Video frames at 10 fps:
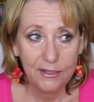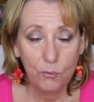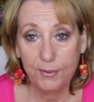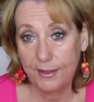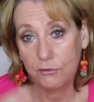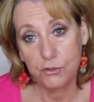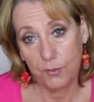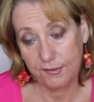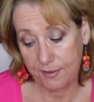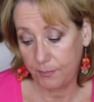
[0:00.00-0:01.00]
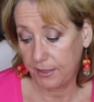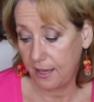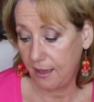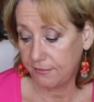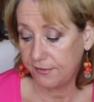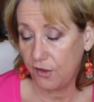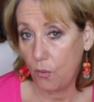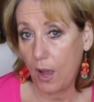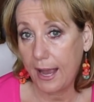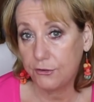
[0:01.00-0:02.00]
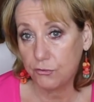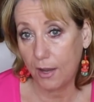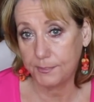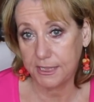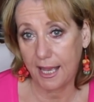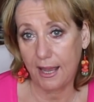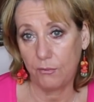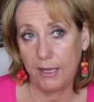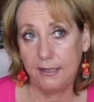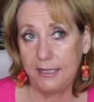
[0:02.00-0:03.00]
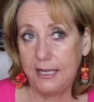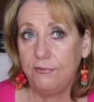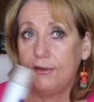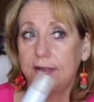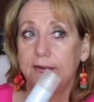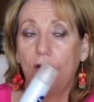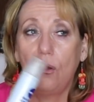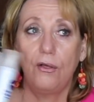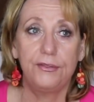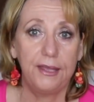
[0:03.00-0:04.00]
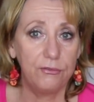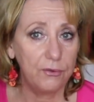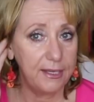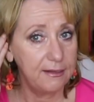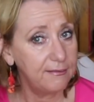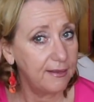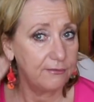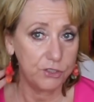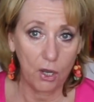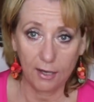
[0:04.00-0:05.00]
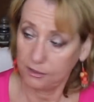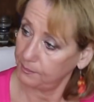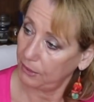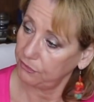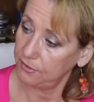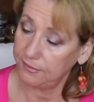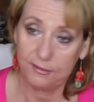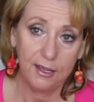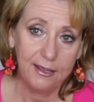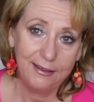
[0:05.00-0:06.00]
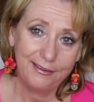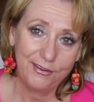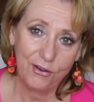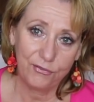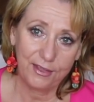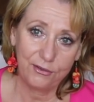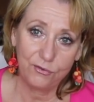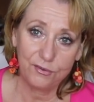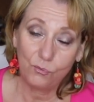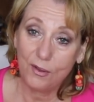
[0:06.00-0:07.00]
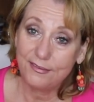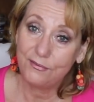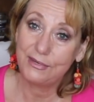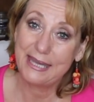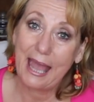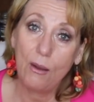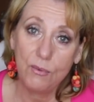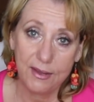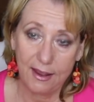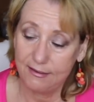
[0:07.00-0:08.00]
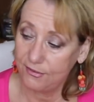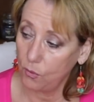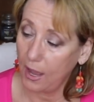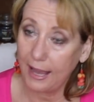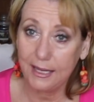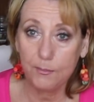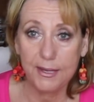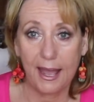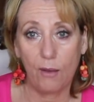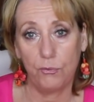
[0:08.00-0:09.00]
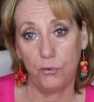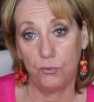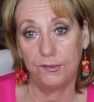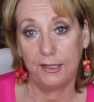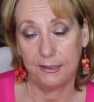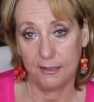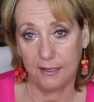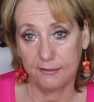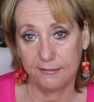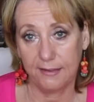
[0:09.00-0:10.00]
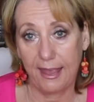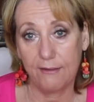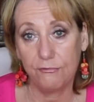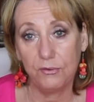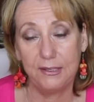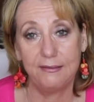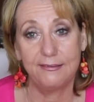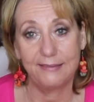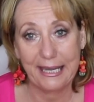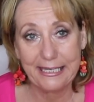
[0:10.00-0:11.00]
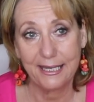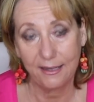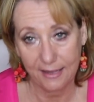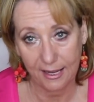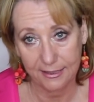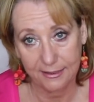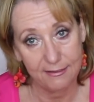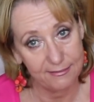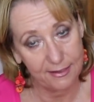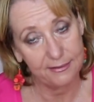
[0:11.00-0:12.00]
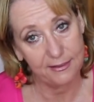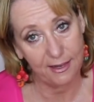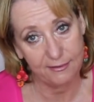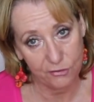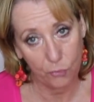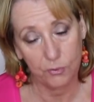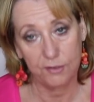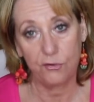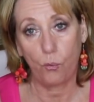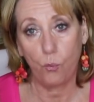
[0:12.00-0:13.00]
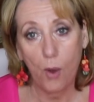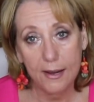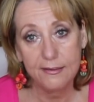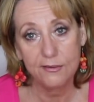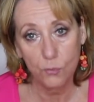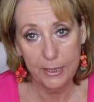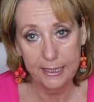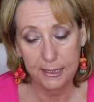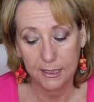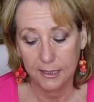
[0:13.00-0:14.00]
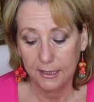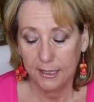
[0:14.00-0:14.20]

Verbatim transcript: without doing something else. So I drop down and even all the other ladies that have talked about this, you know, they use it once every now and then. So I am now using this every Sunday night and Sunday nights only. So once a week,